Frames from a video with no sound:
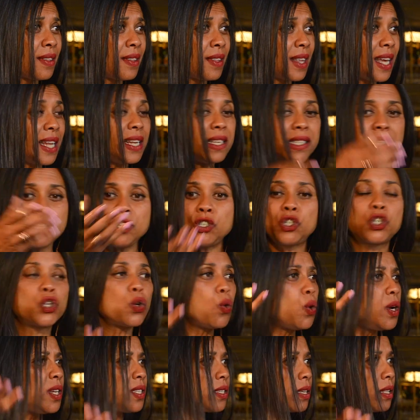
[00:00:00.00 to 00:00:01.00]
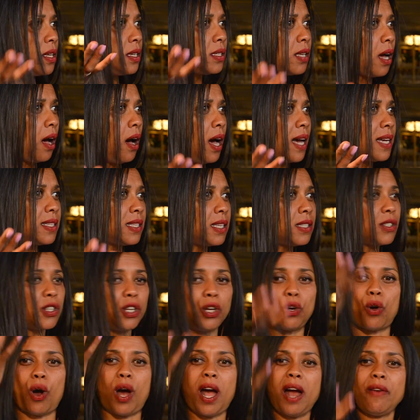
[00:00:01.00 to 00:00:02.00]
And it's these joys and these highs, isn't it?
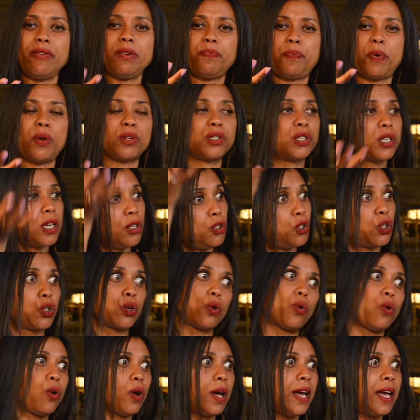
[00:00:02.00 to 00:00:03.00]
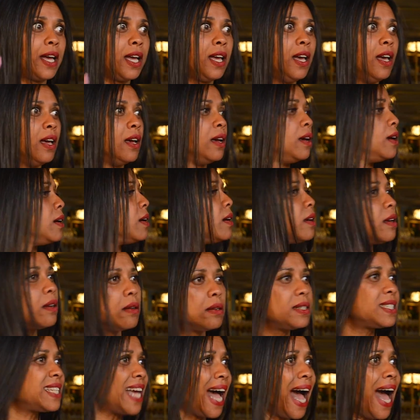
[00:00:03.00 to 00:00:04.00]
You've got Harry Potter, joy,
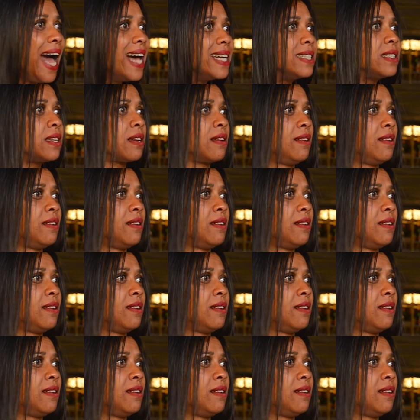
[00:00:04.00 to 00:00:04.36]
Dad.